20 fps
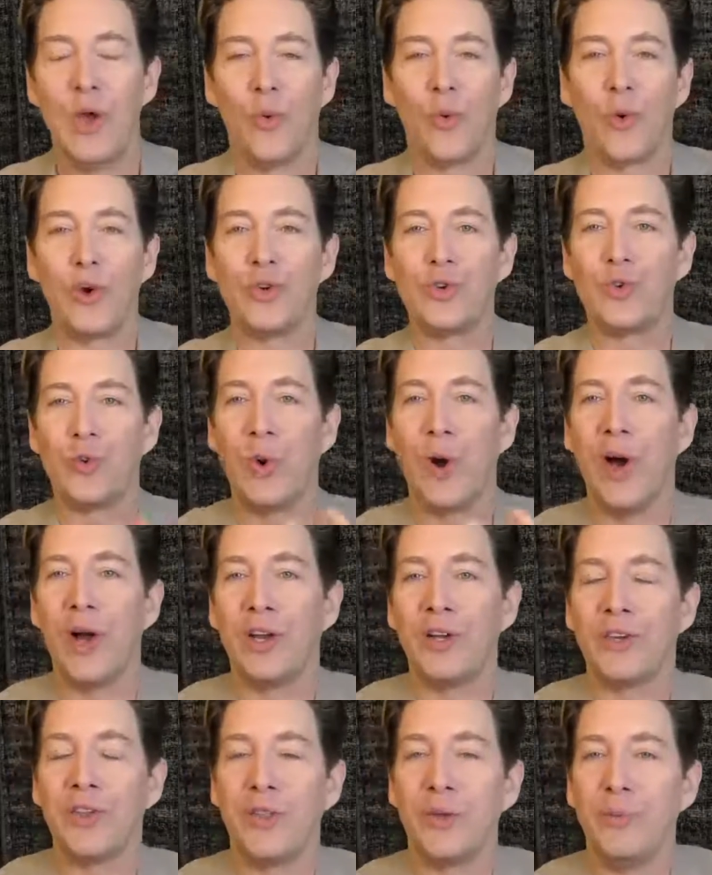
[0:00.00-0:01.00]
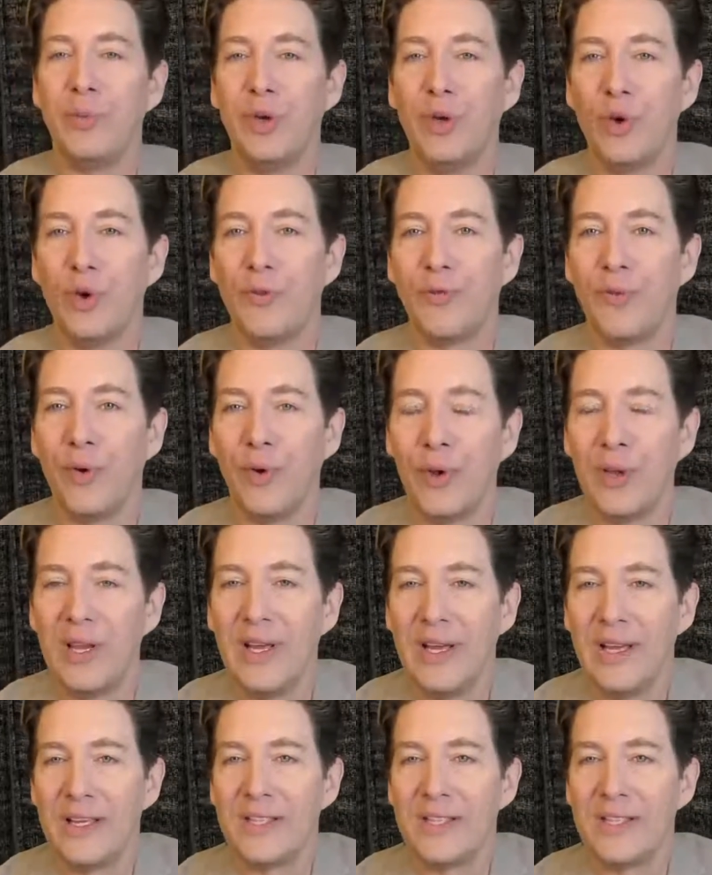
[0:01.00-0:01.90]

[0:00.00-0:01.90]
we're drawn to the beautiful